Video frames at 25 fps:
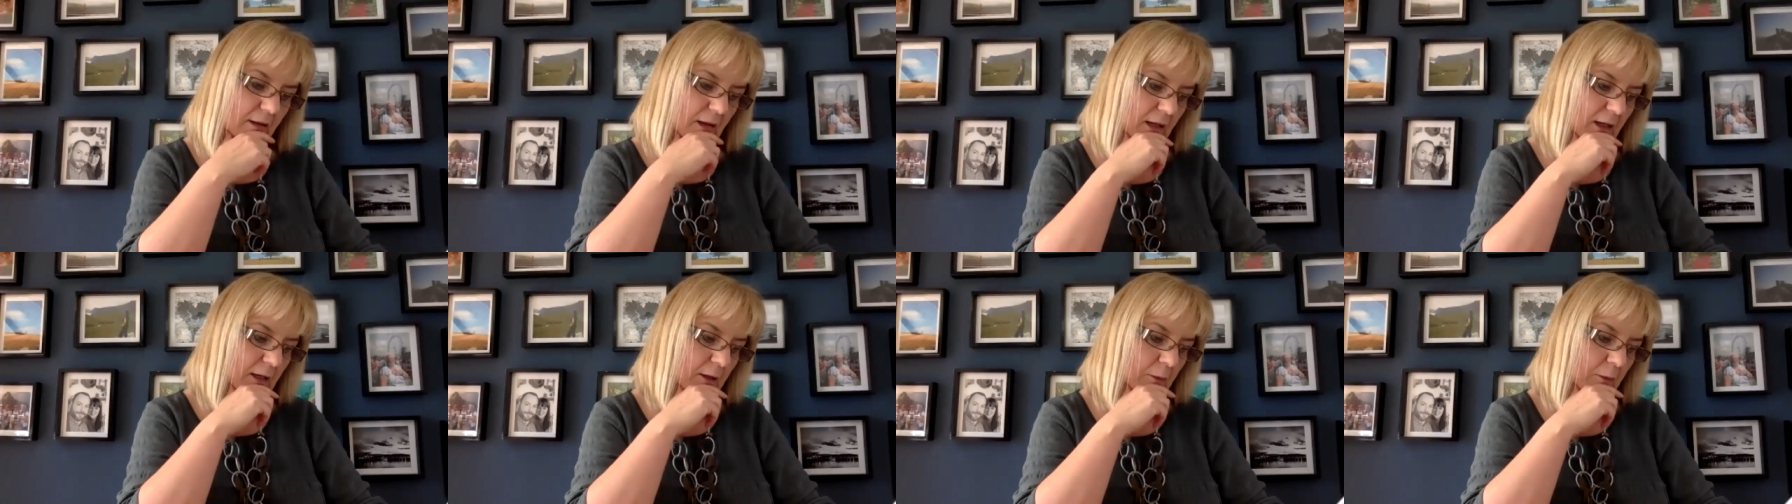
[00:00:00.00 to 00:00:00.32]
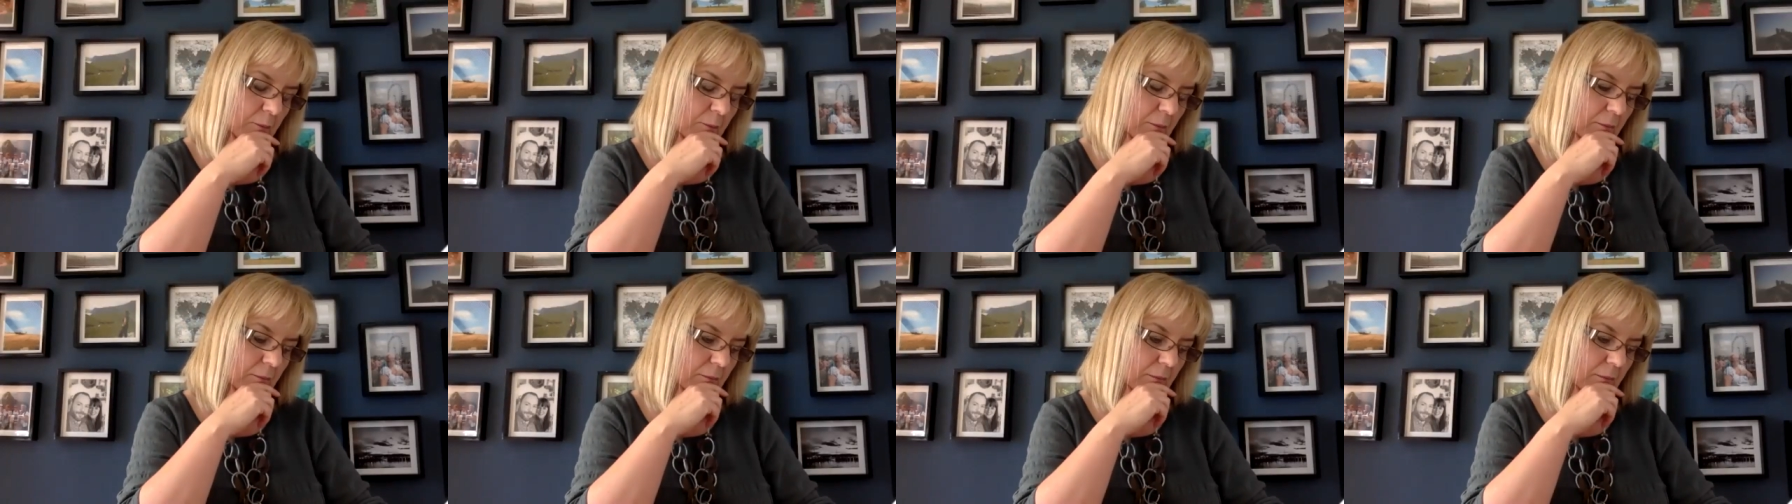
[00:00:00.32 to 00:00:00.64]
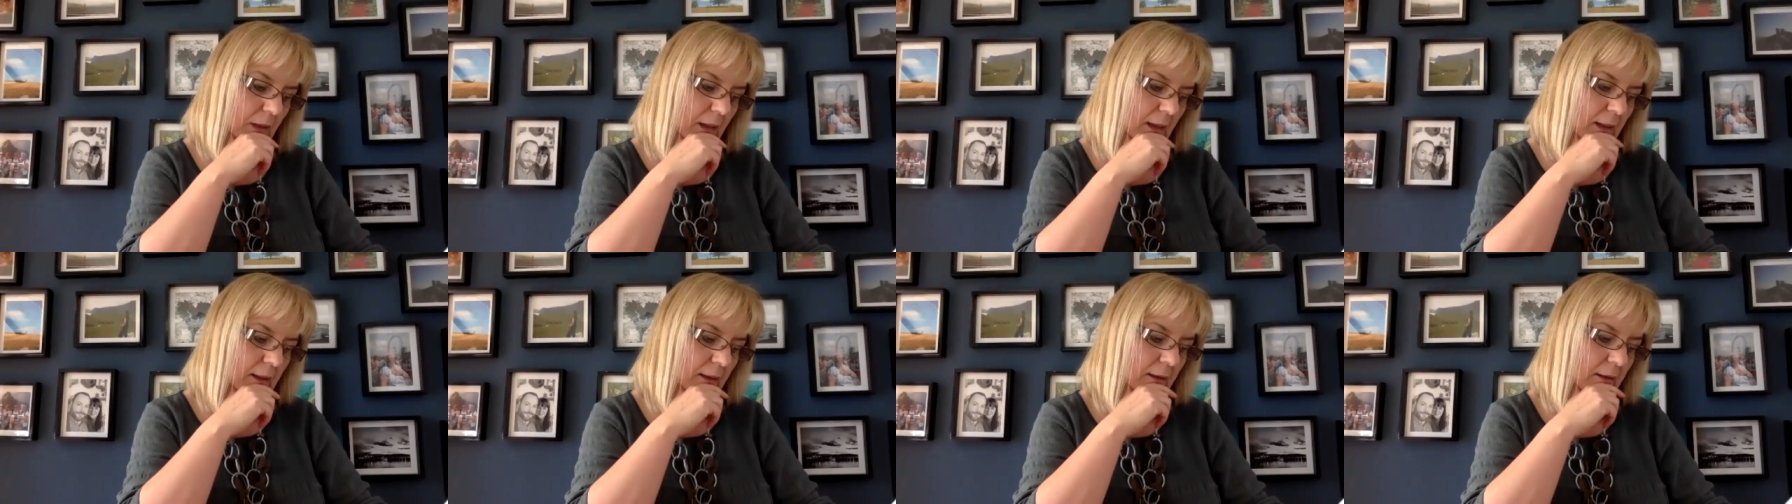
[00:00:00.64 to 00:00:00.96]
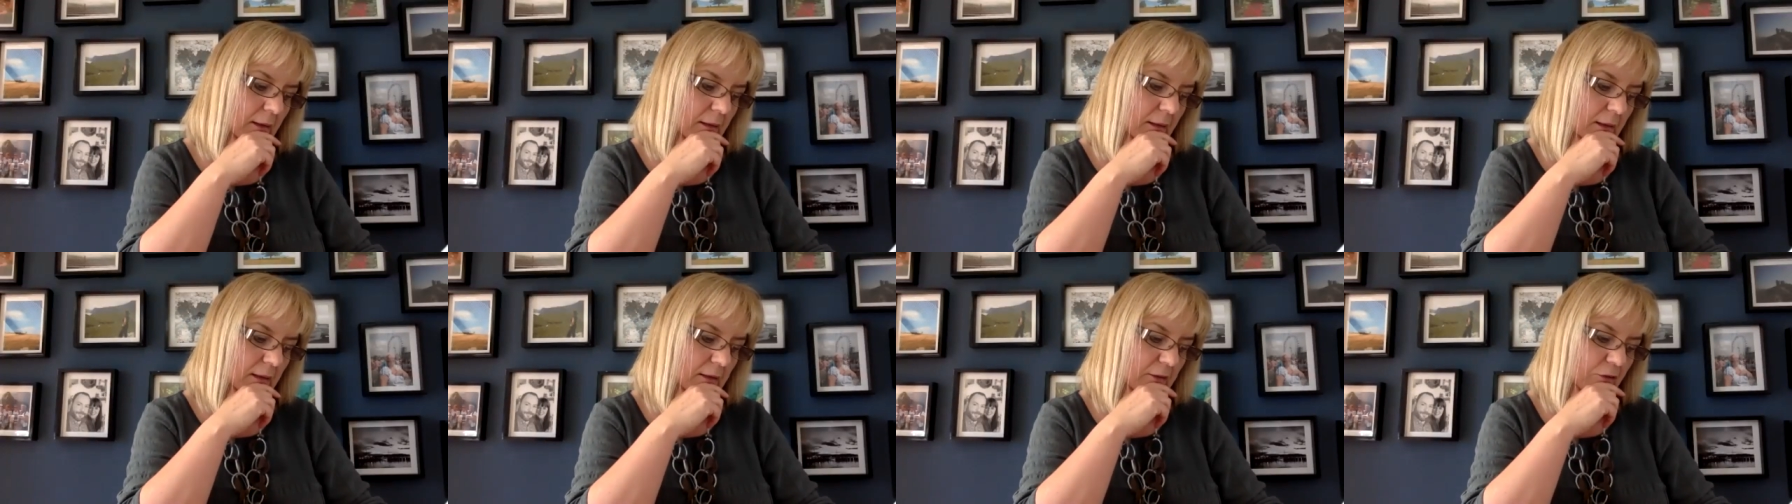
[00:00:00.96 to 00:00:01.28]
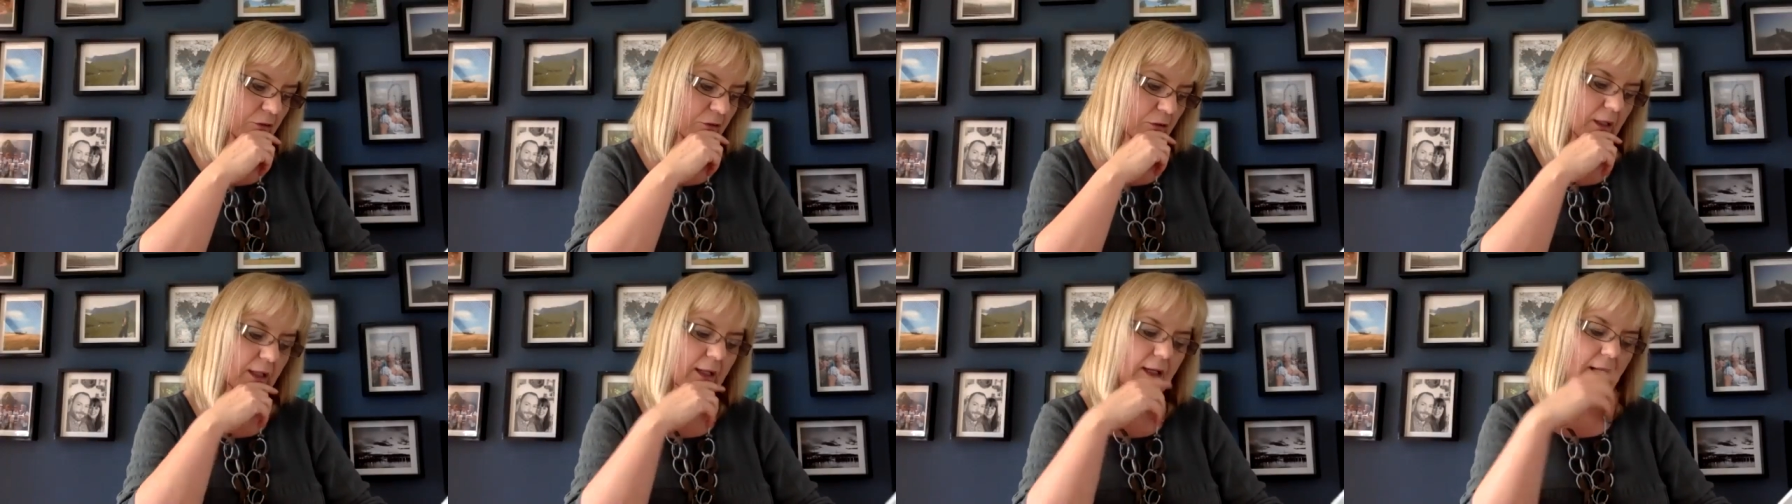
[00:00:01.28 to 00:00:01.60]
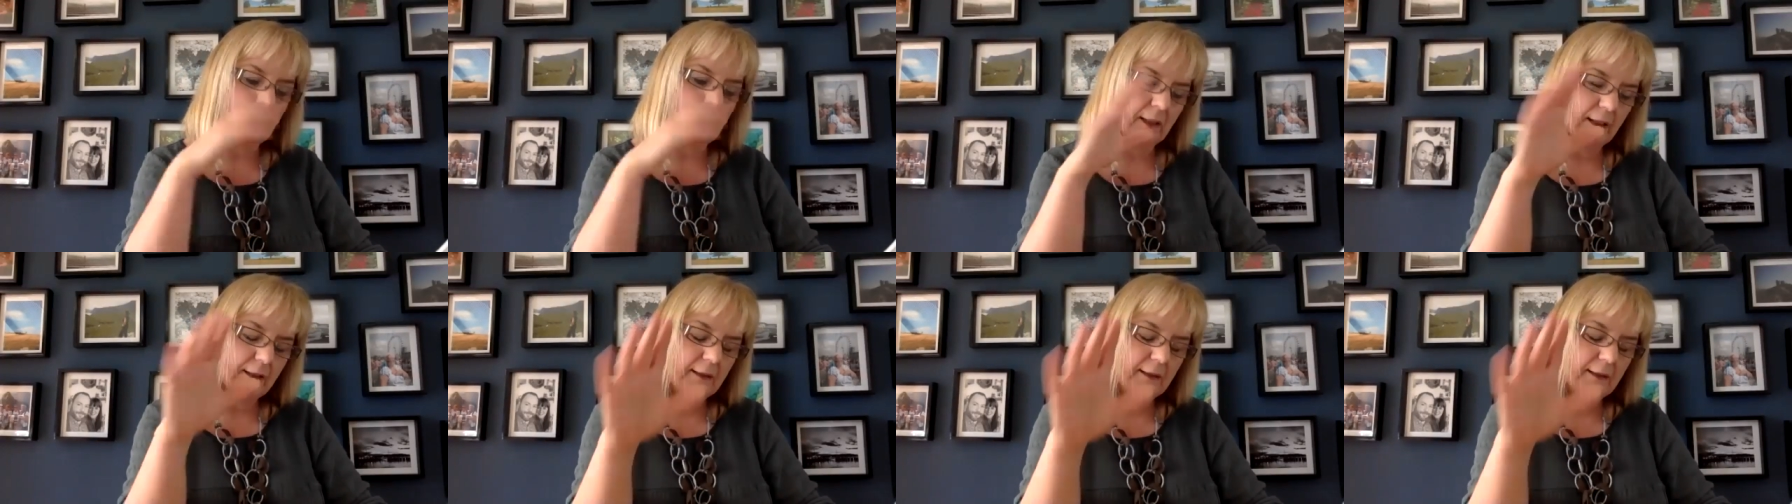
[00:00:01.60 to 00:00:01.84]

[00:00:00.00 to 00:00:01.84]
and it literally, and I